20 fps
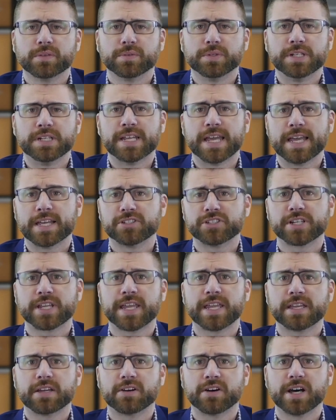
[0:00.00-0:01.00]
You need to
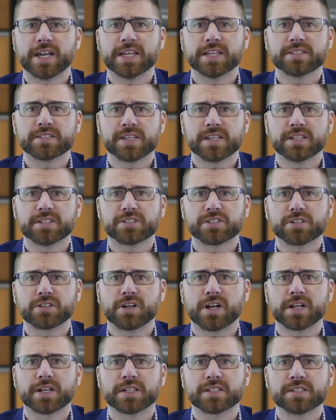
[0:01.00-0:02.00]
educate clients that it's a
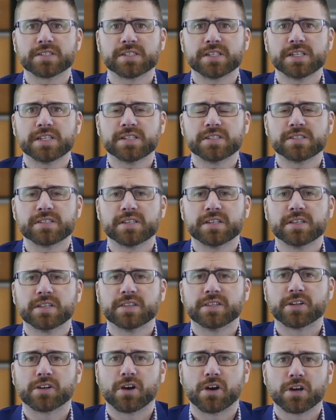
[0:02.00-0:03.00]
chronic disease.
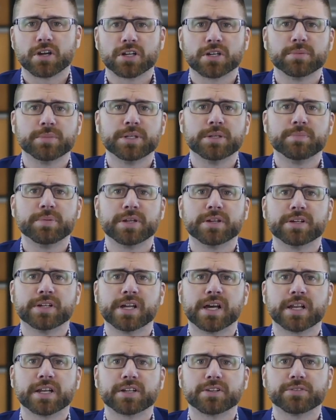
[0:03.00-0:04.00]
There are going to be
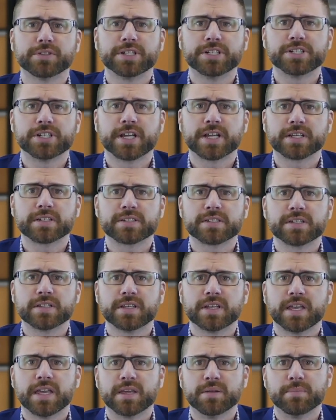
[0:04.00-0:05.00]
periodic rechecks
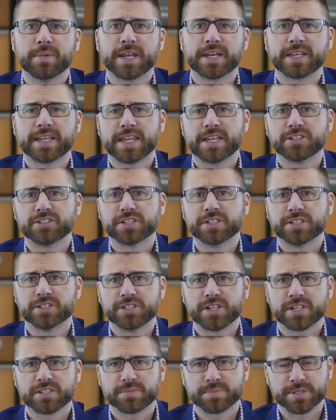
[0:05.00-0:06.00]
and medication
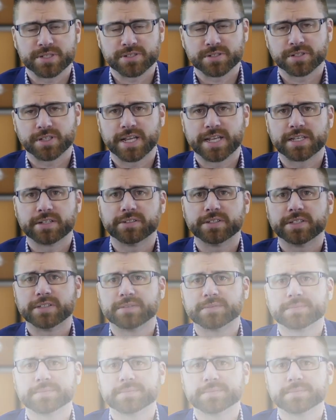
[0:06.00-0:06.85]
adjustments are likely.